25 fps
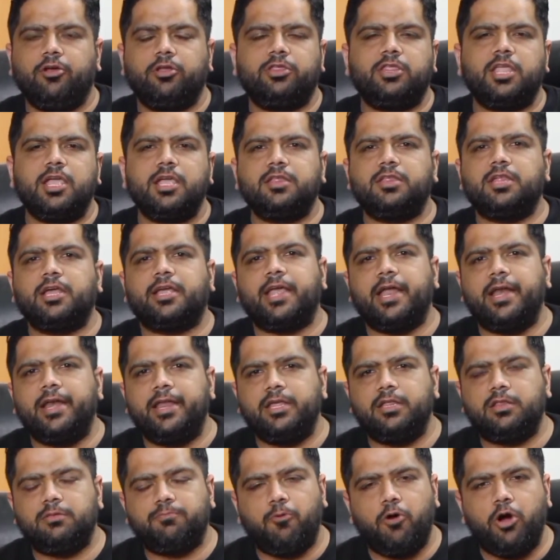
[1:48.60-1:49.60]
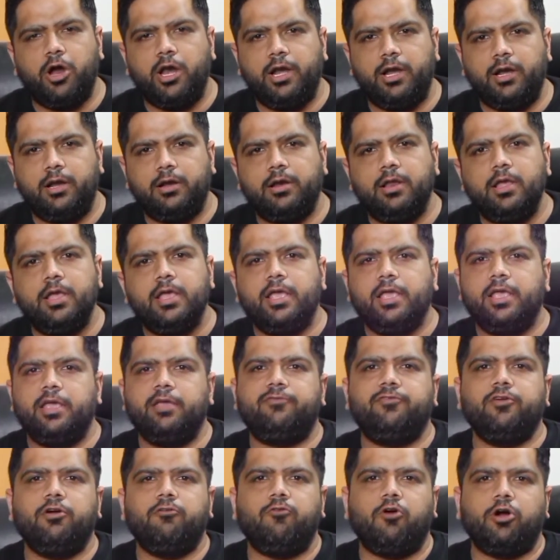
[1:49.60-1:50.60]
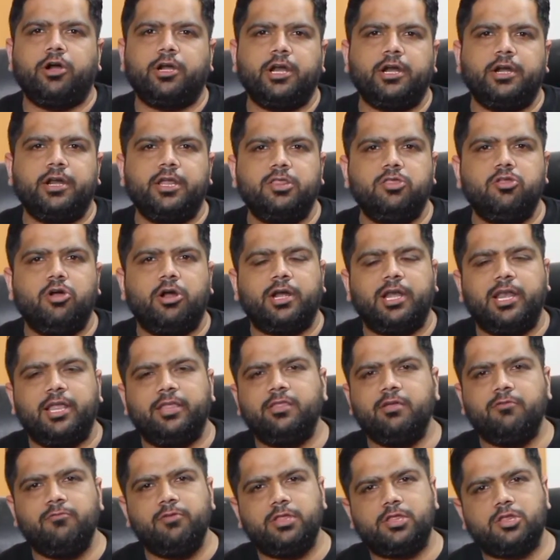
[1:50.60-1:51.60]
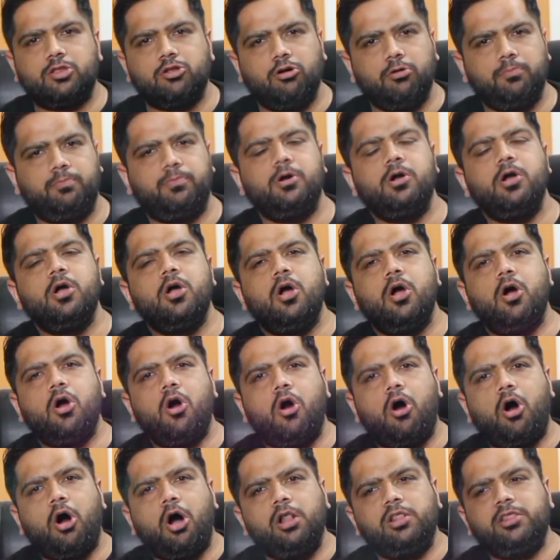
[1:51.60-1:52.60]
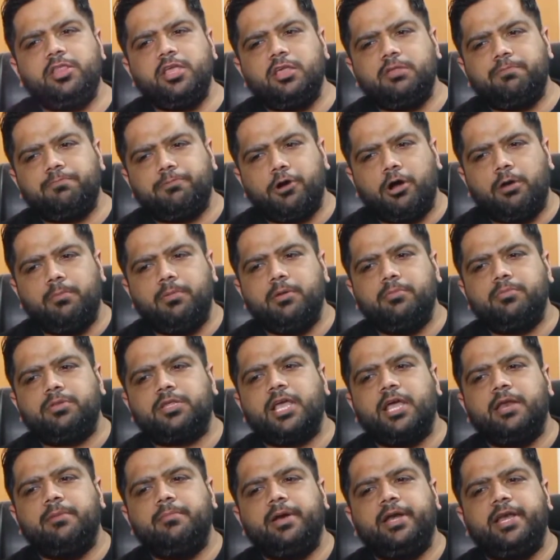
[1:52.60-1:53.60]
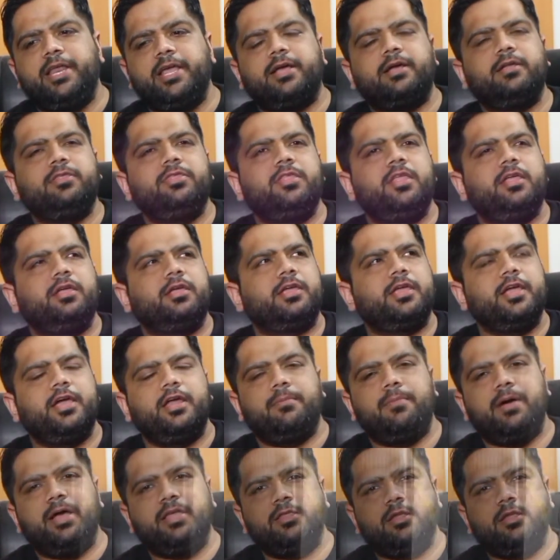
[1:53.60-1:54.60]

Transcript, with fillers: things are getting spoiled, if your water does not leather with soap, all these problems can be taken care by